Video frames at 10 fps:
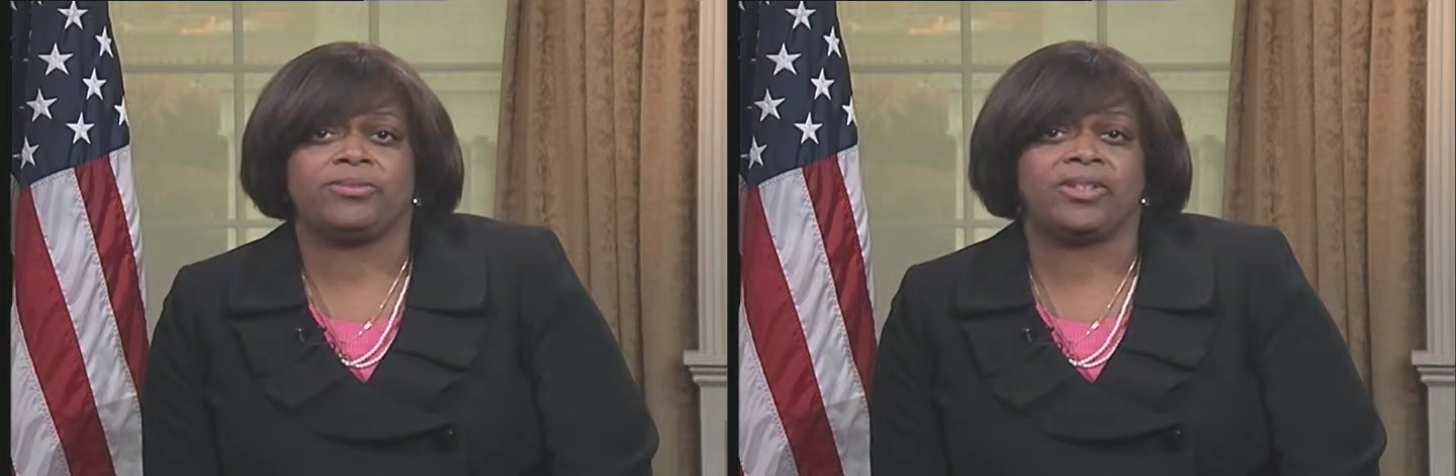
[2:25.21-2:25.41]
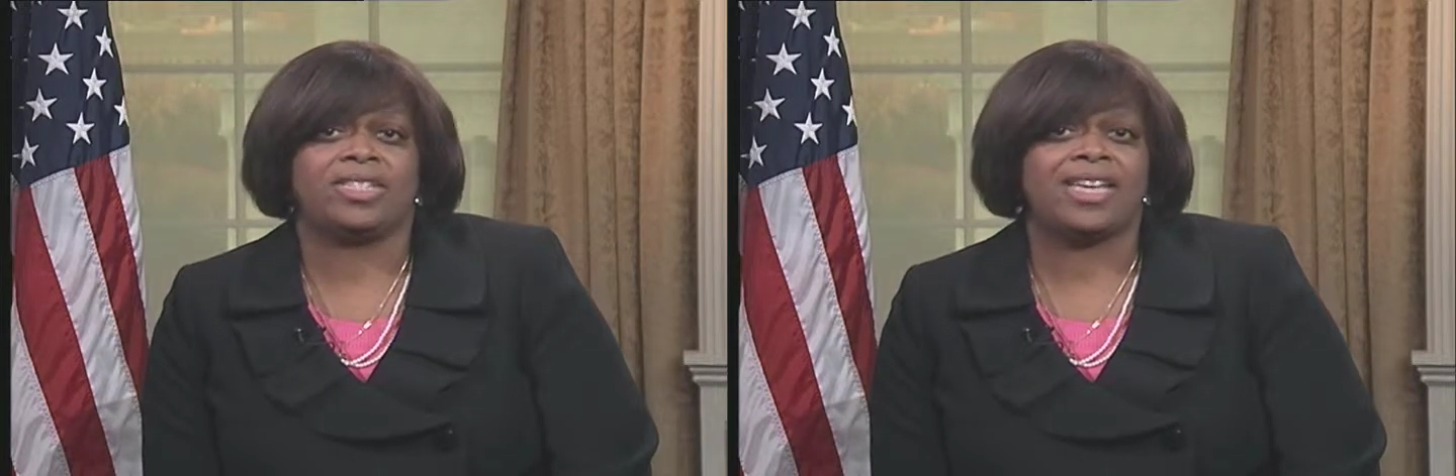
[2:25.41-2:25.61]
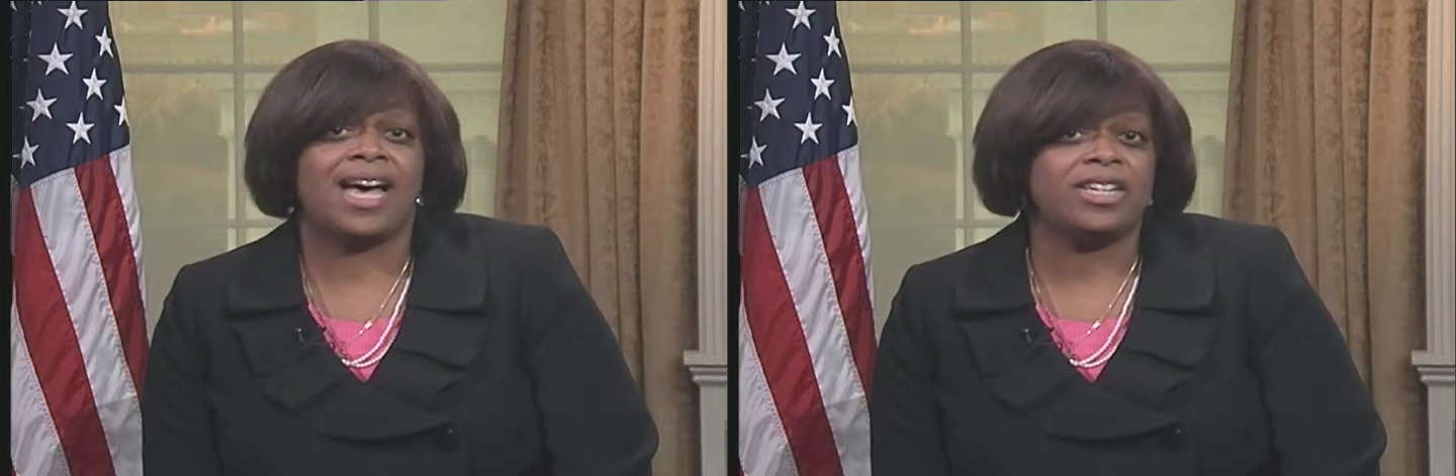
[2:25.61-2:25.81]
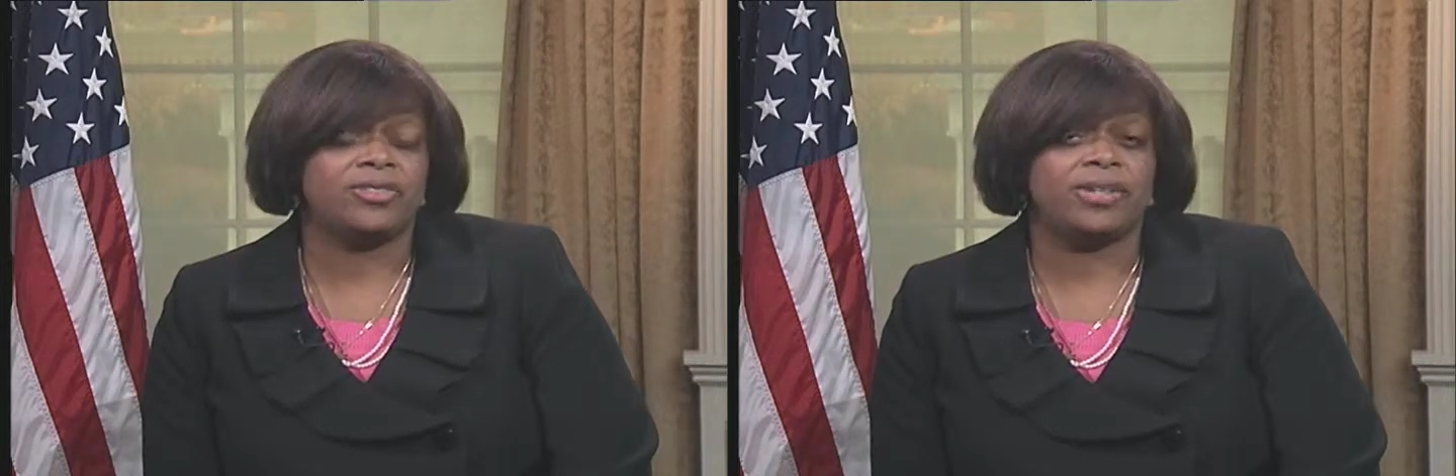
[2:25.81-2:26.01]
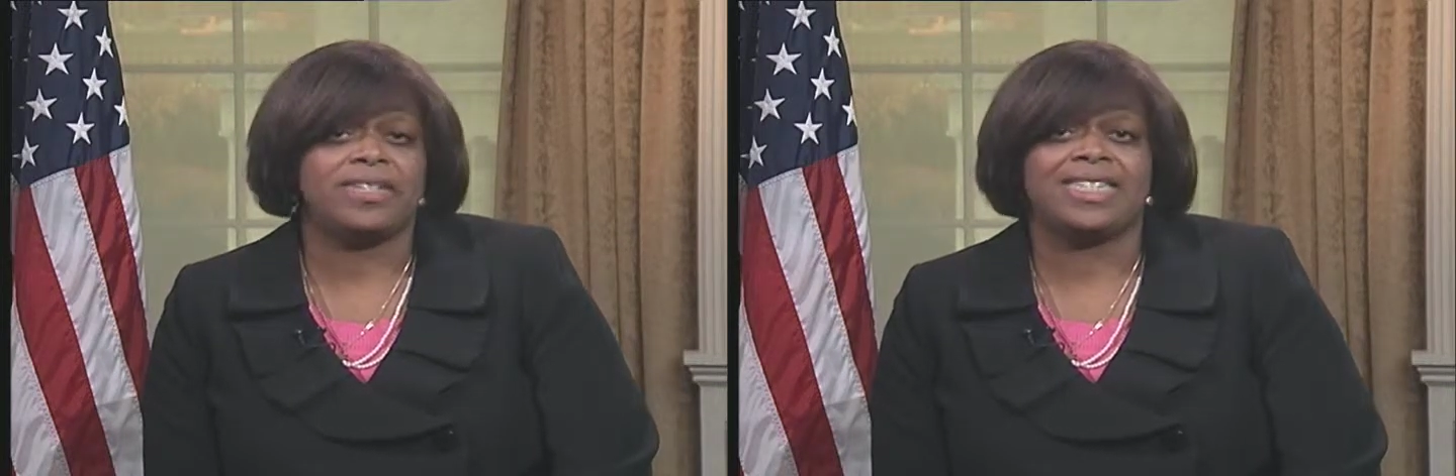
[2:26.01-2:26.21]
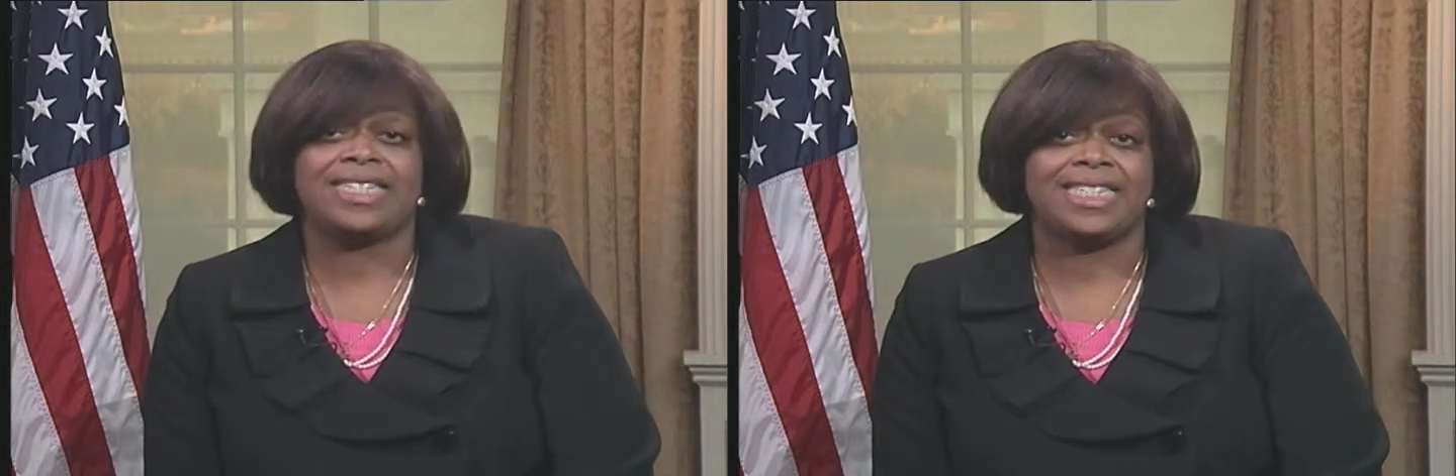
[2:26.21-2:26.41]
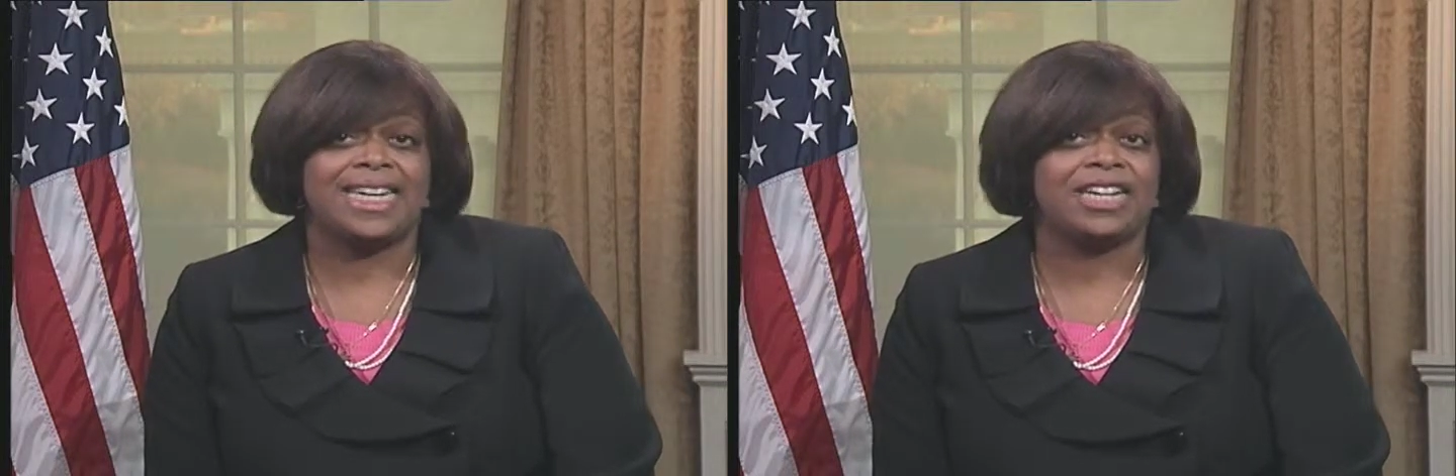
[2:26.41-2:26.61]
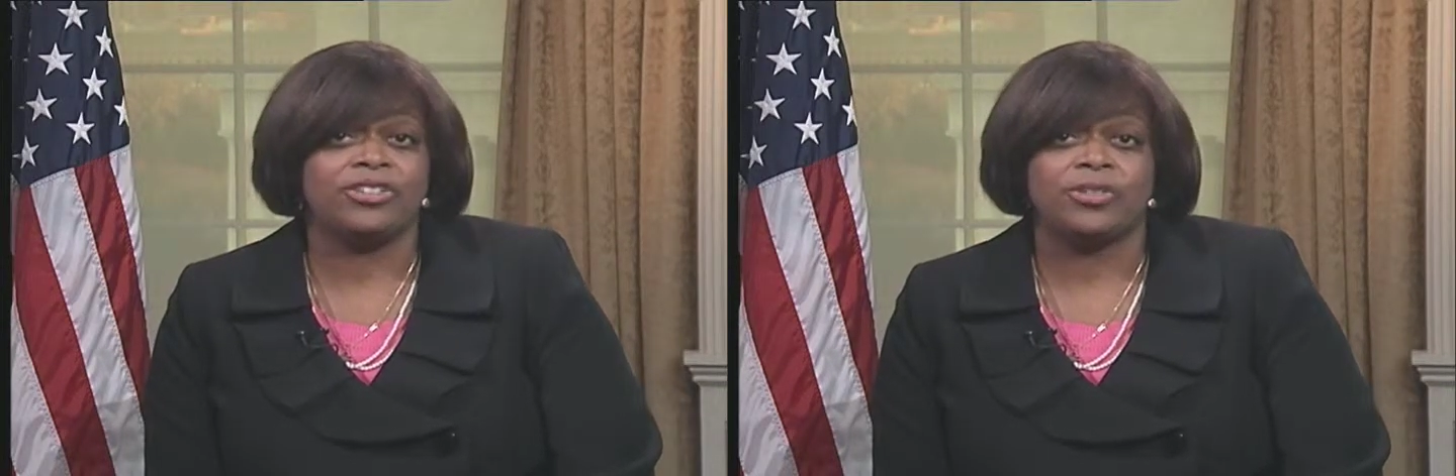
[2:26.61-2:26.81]
runs contrary to
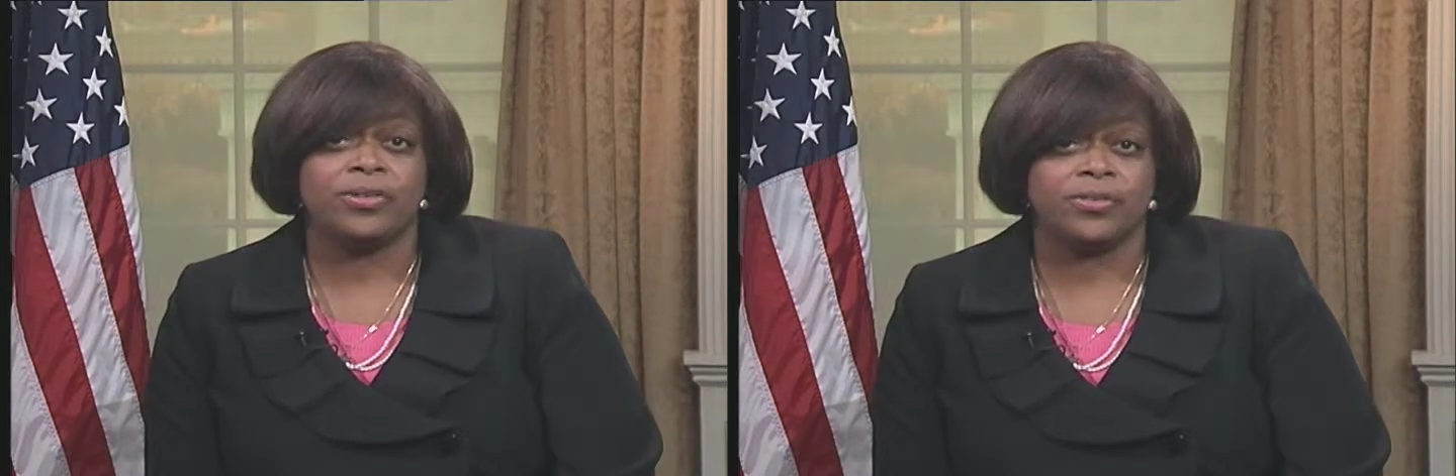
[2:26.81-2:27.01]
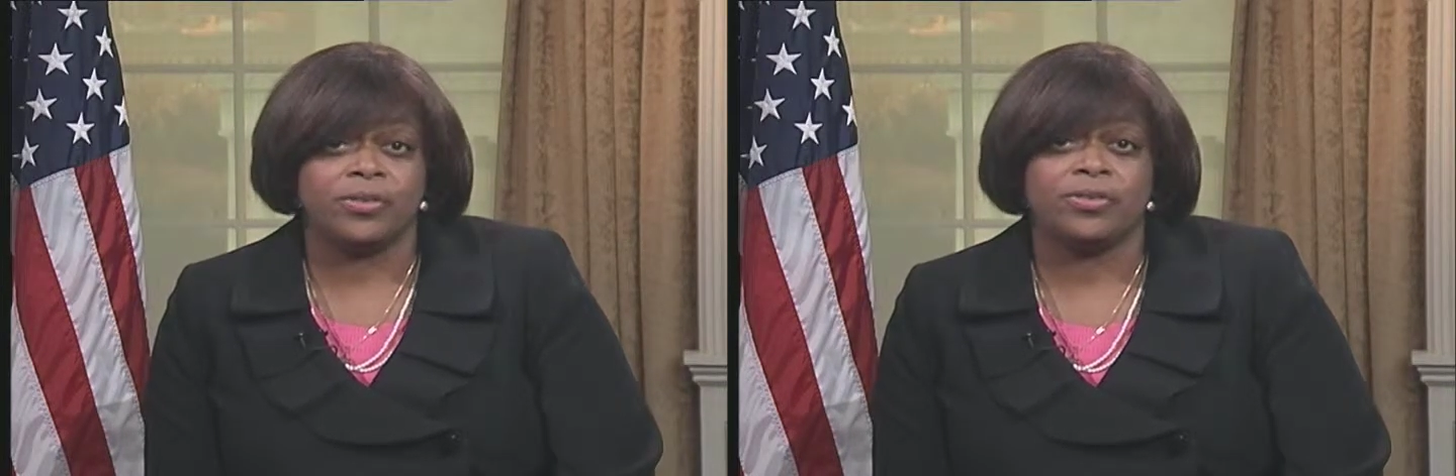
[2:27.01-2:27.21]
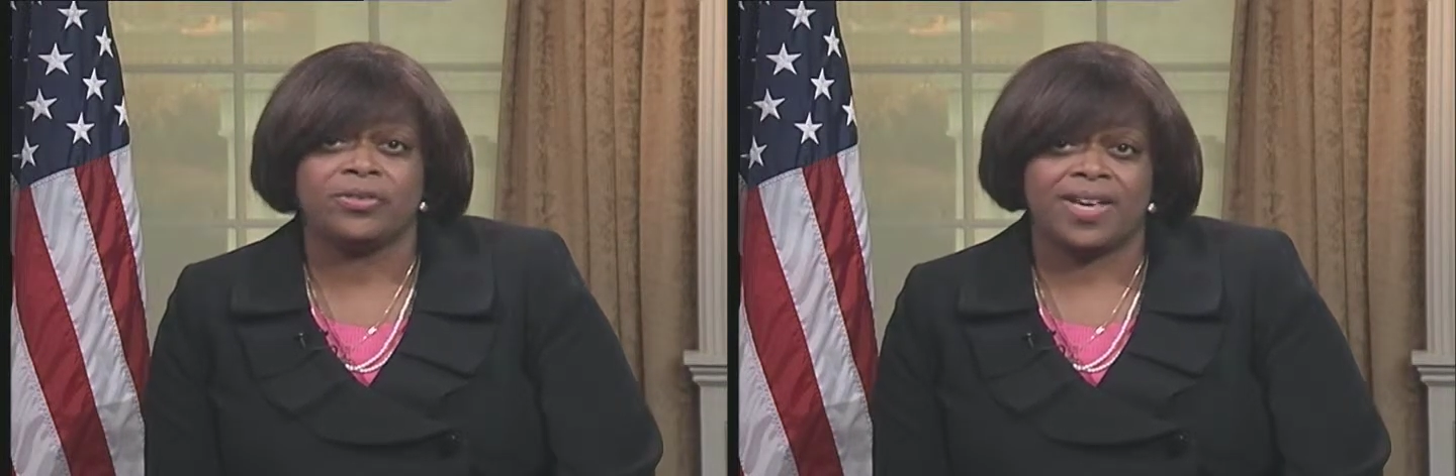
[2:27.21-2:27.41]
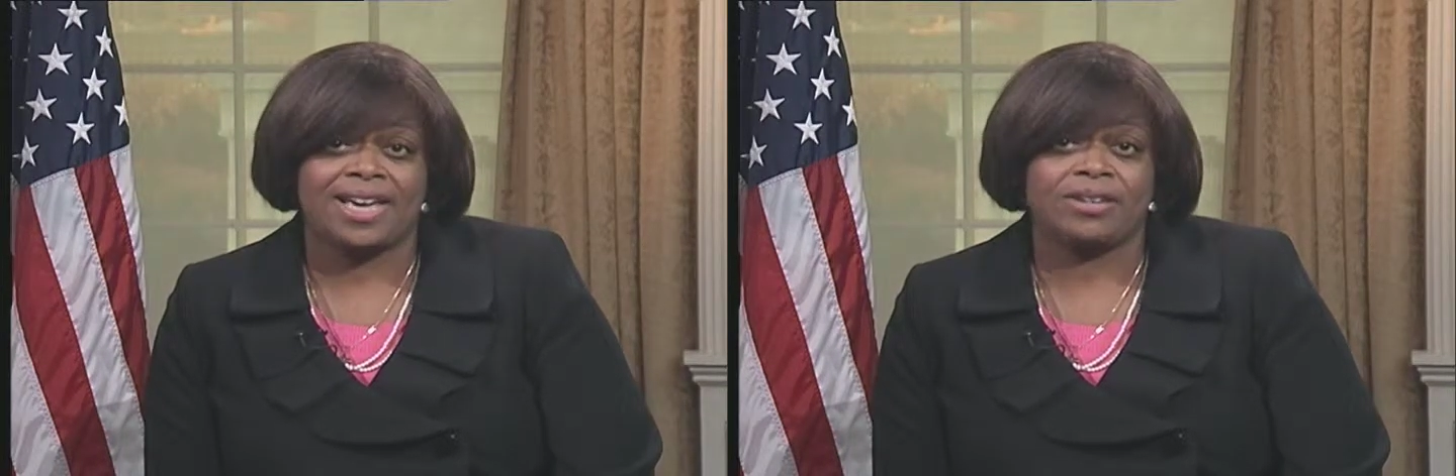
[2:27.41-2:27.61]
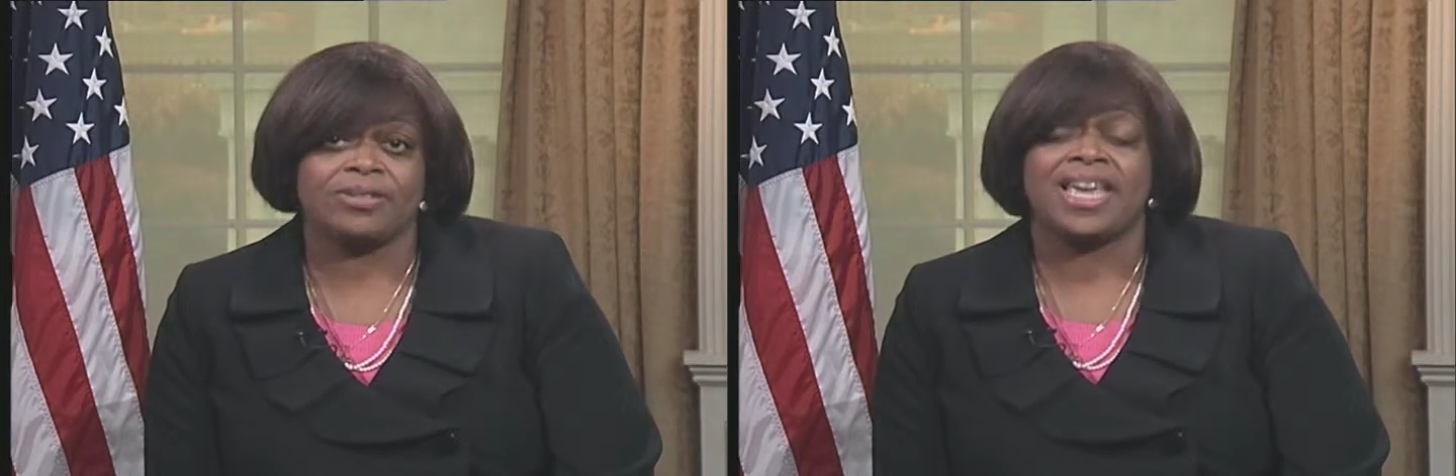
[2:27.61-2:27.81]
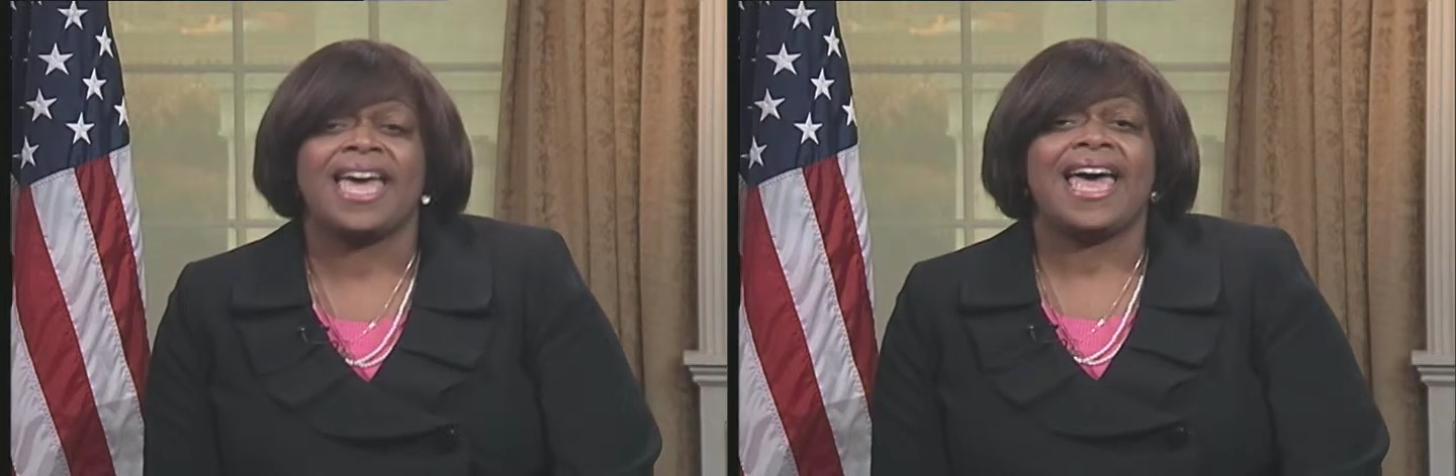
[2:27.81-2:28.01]
shared universal values